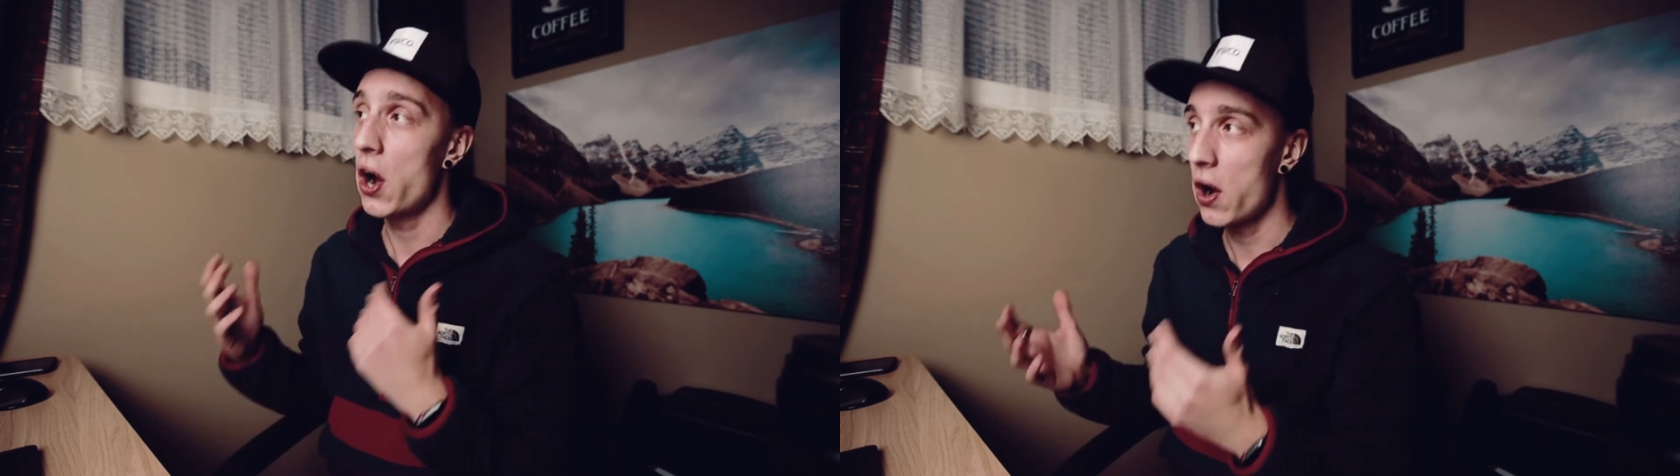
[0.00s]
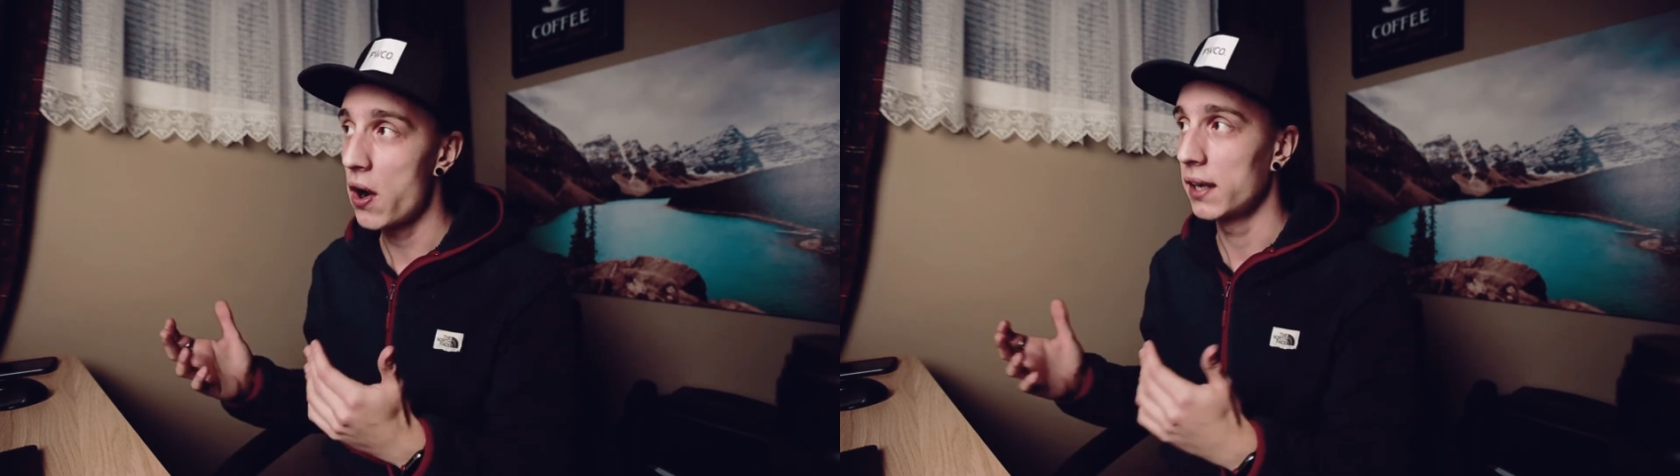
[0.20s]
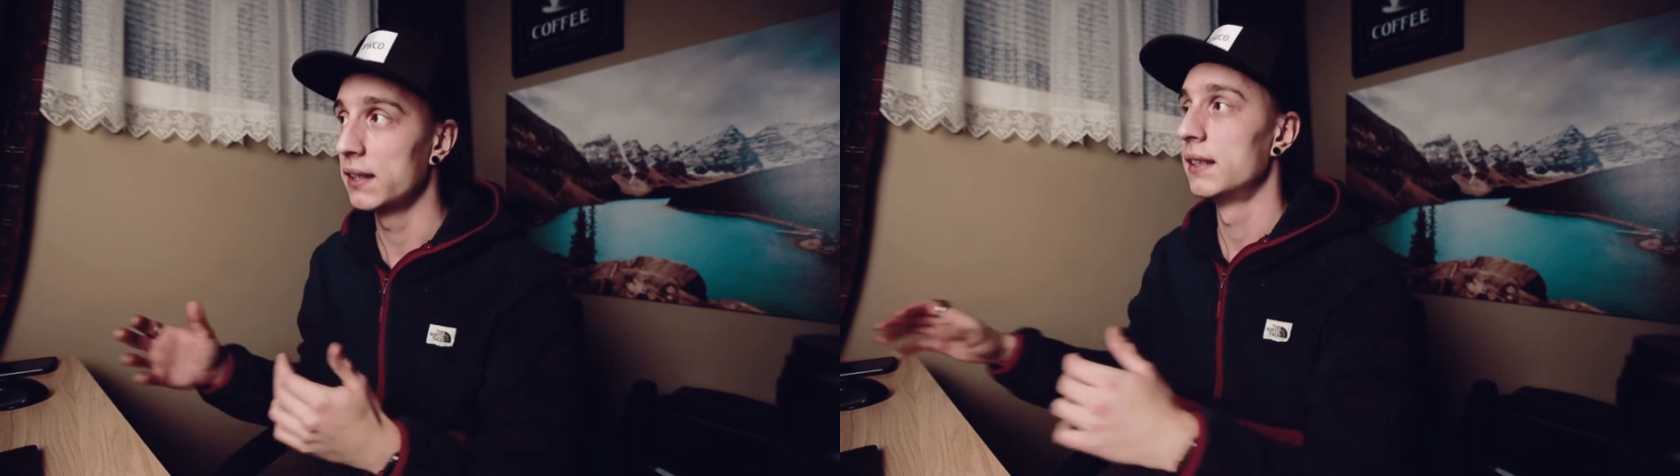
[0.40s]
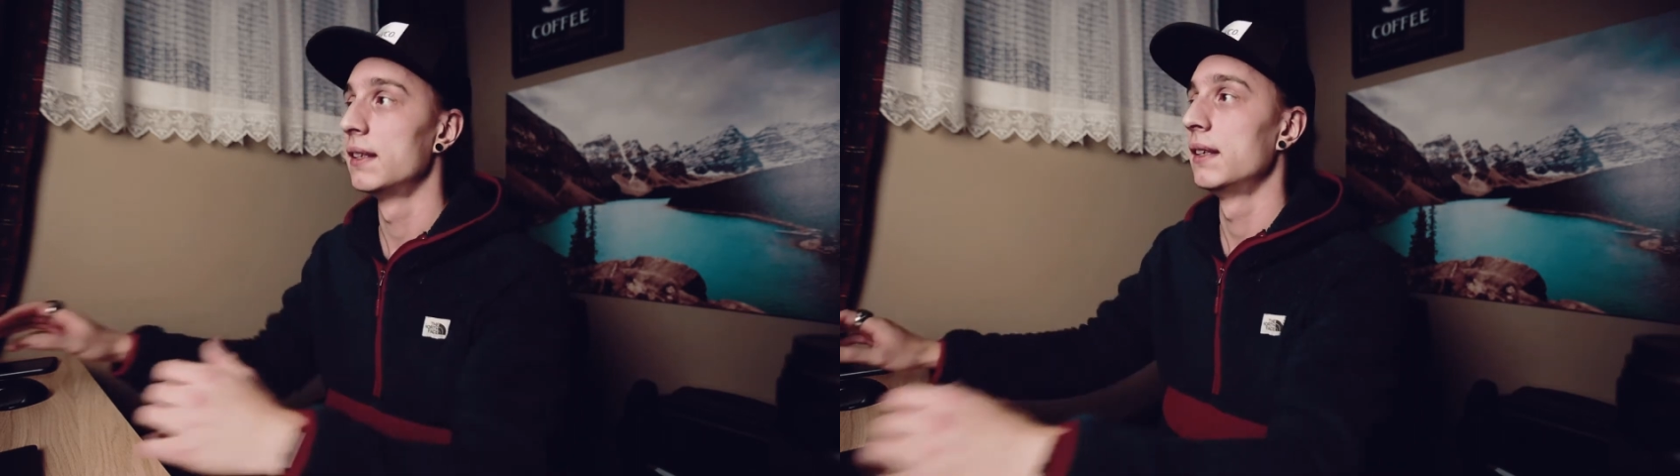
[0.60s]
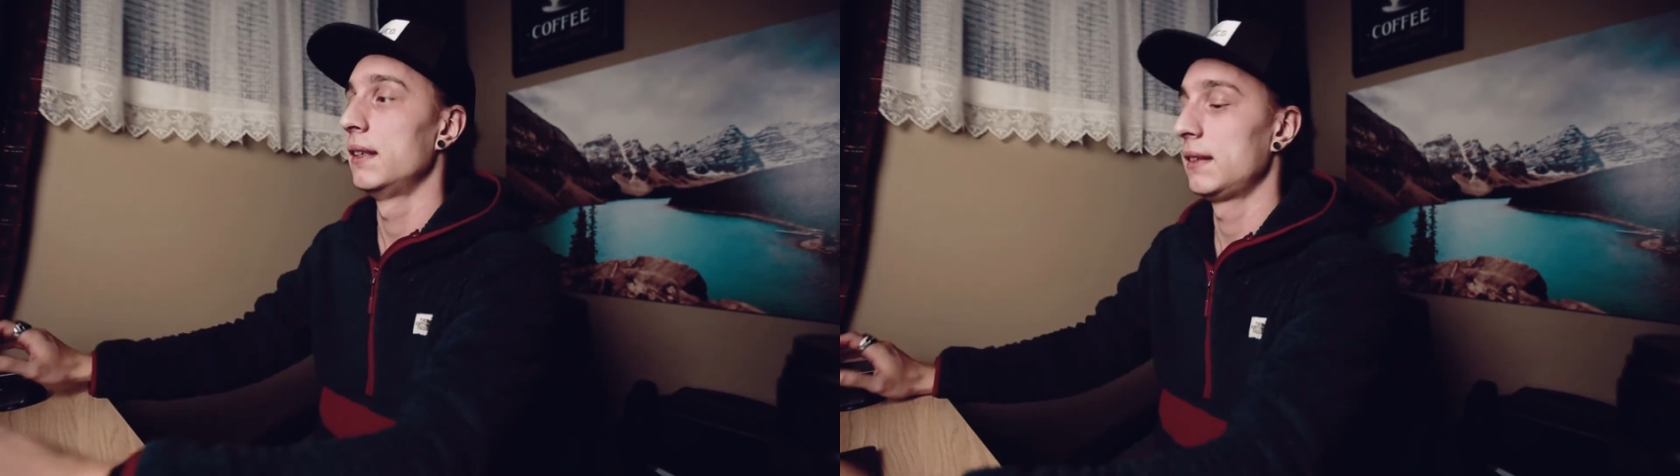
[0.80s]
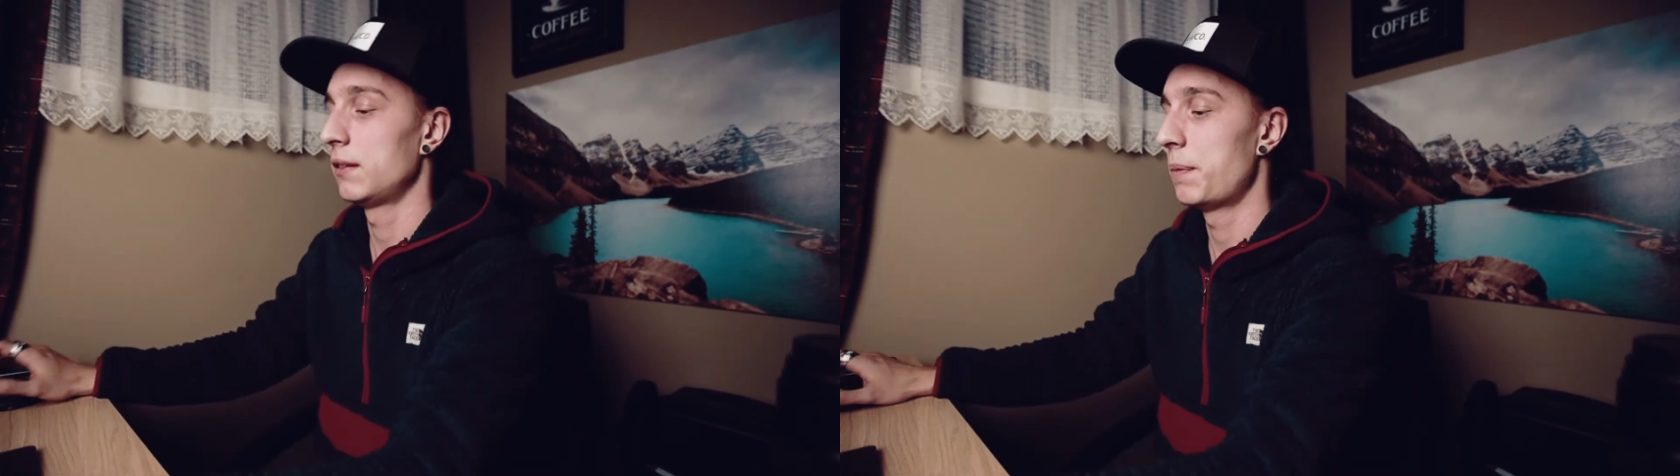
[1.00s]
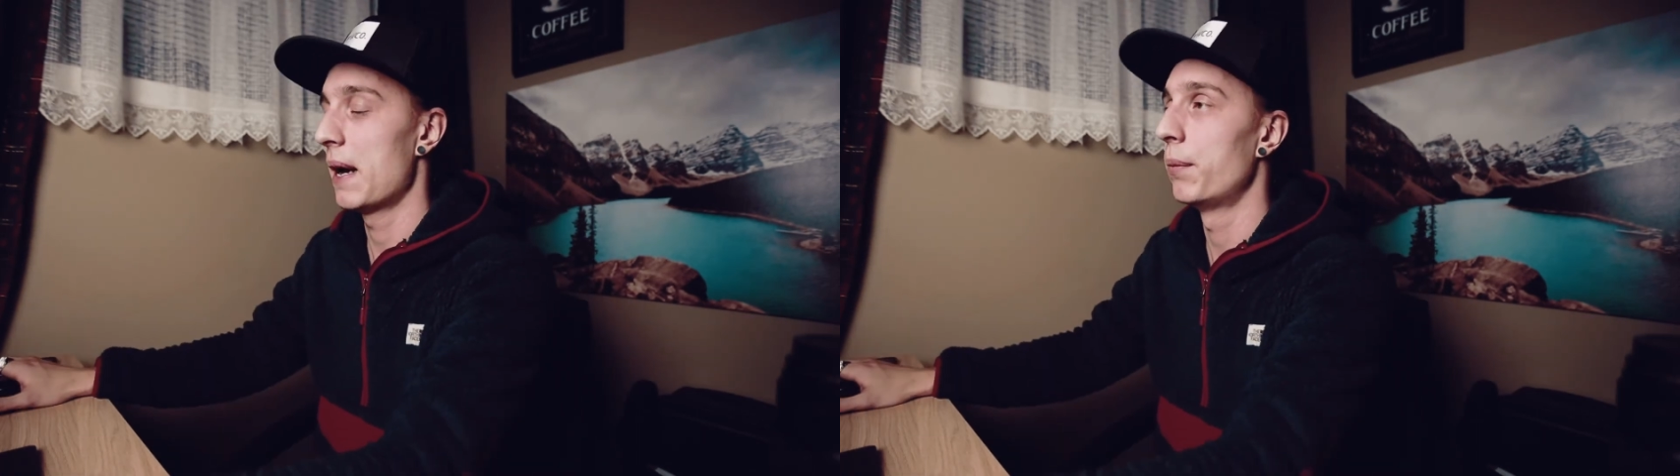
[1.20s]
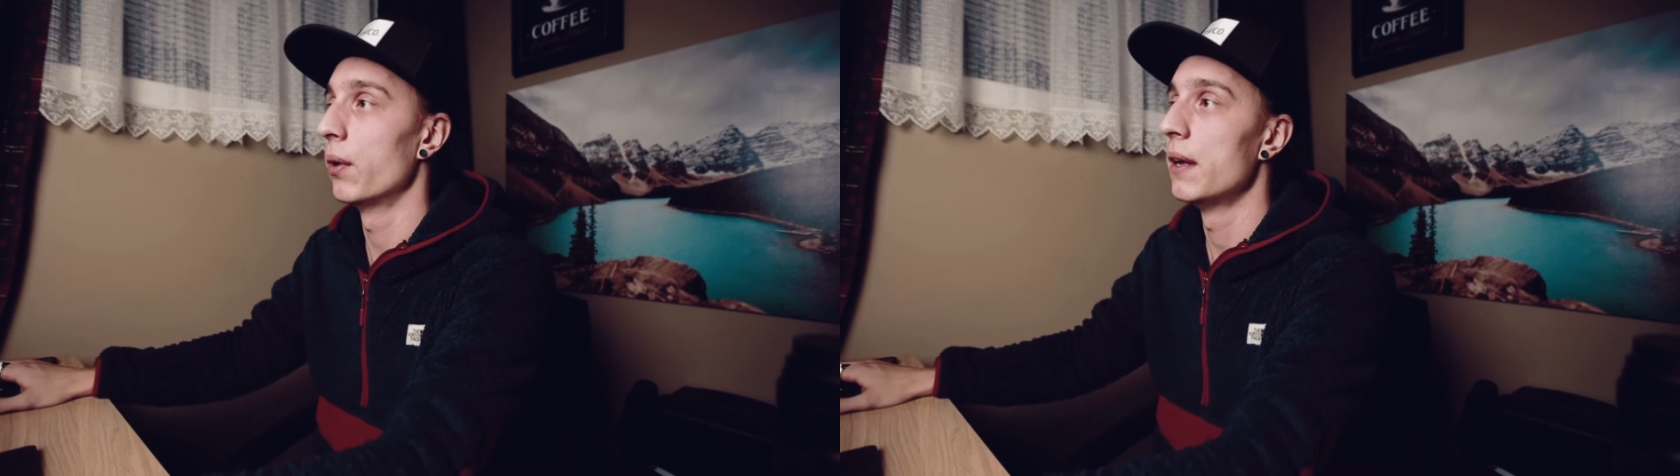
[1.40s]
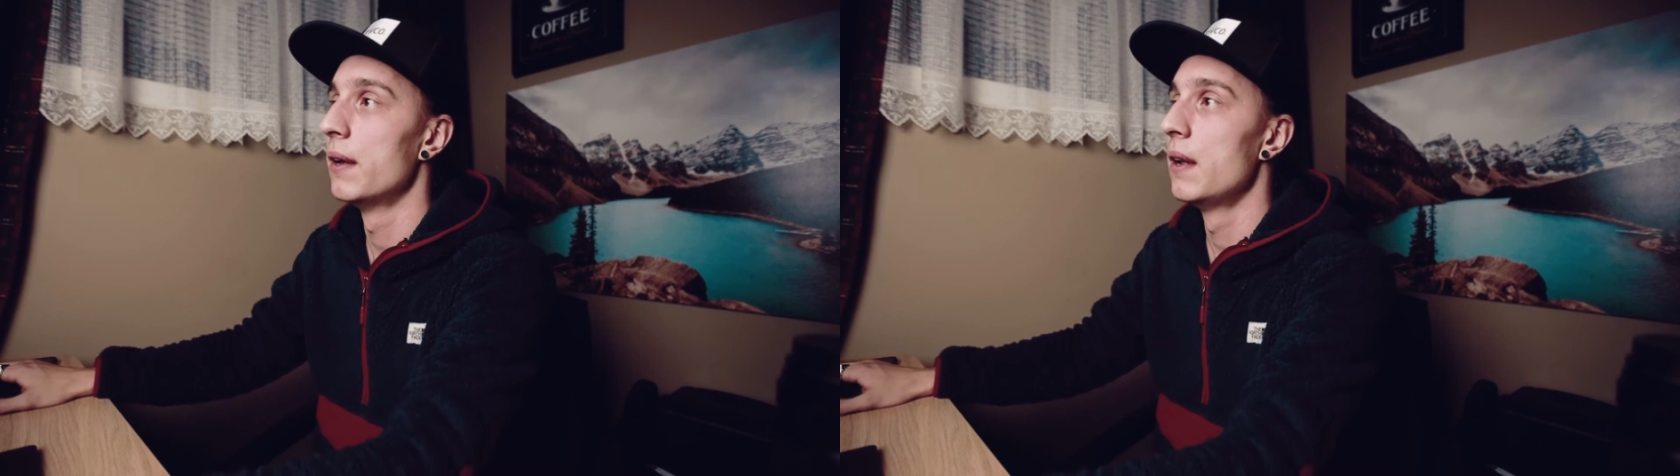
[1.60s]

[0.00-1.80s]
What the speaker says: on this bad boy.